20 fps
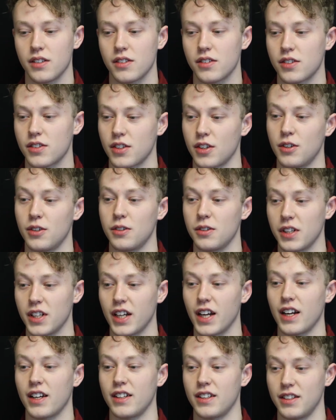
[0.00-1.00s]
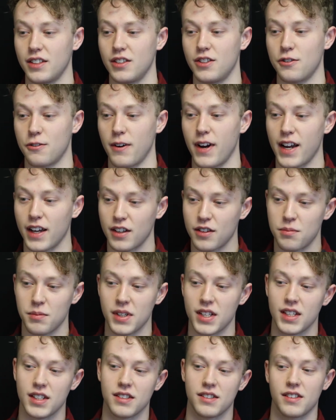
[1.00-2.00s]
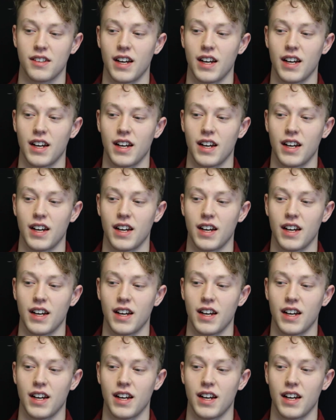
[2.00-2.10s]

so he kind of dragged me